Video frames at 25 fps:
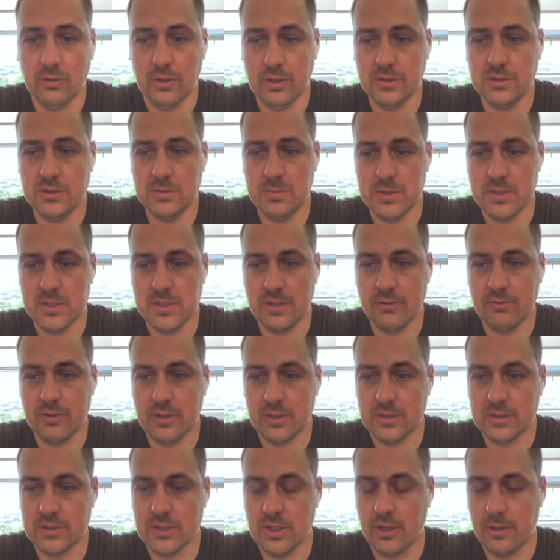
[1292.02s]
this specific
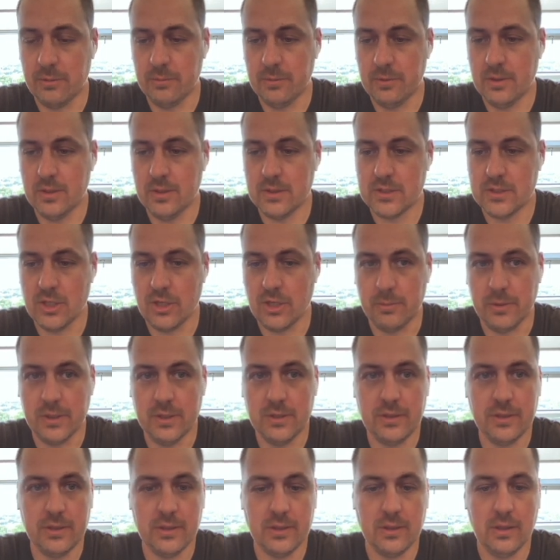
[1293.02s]

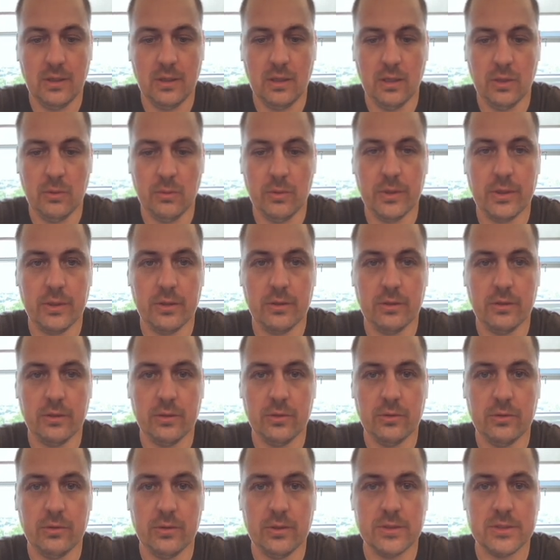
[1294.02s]
assignment, all I want you to
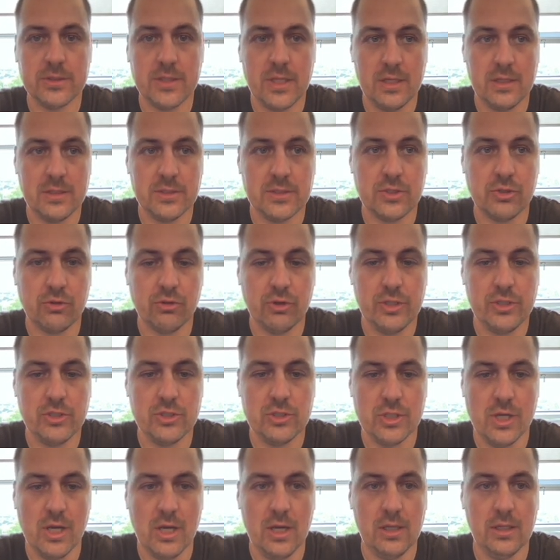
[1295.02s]
do is take a
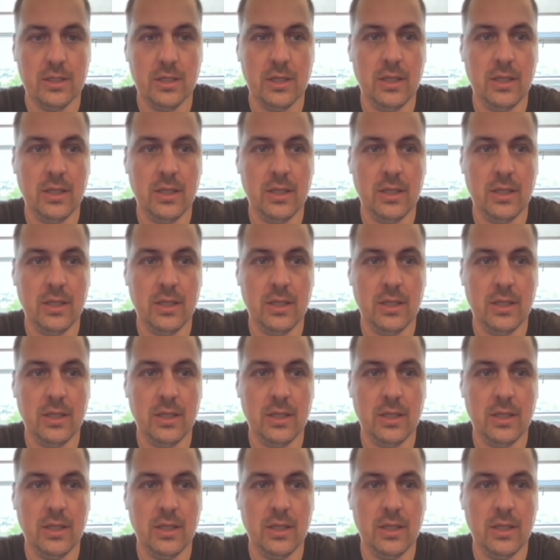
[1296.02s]
screenshot